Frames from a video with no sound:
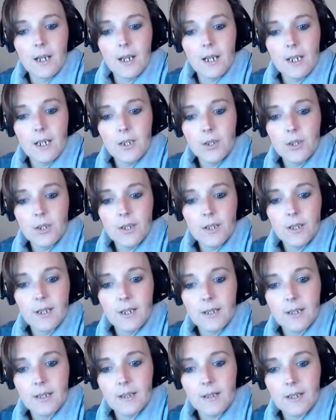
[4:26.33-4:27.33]
I don't think
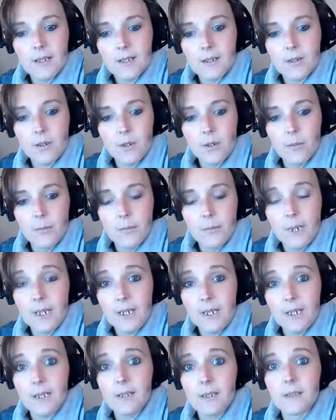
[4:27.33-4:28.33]
that there are
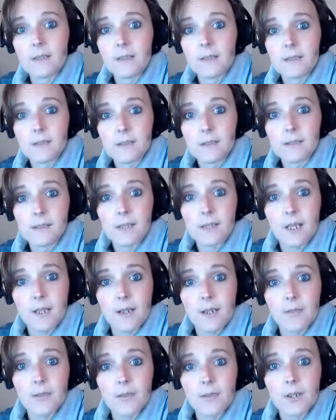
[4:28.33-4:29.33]
many South
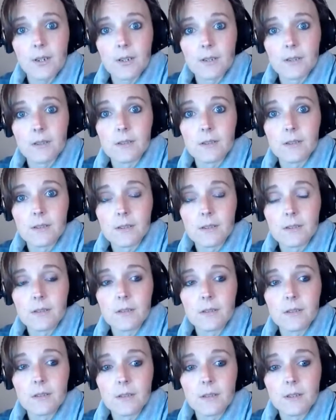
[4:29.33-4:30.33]
Africans
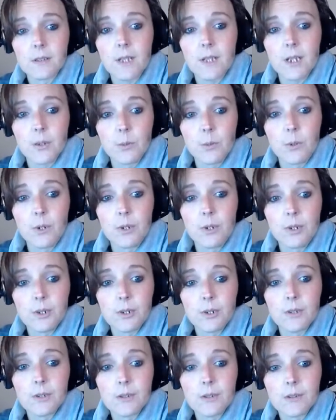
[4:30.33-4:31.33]
that would
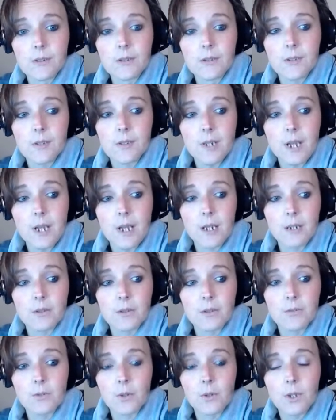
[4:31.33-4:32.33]
stand
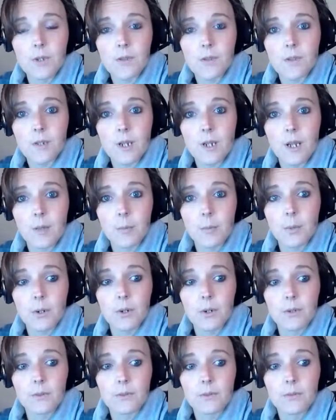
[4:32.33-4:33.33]
for this type
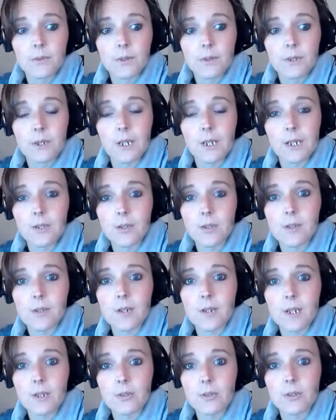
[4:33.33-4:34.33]
of
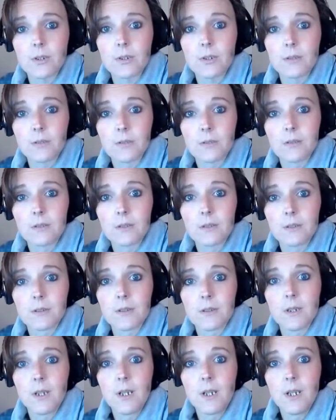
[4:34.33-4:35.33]
legislation,
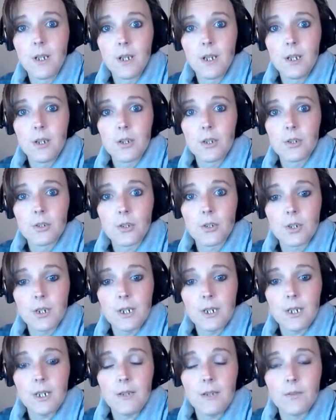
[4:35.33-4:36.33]
should
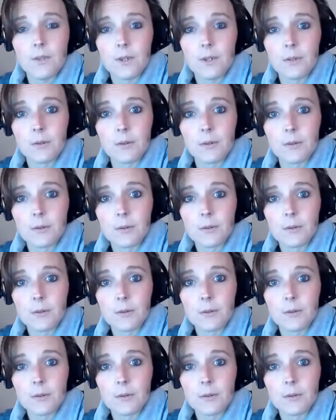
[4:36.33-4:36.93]
it even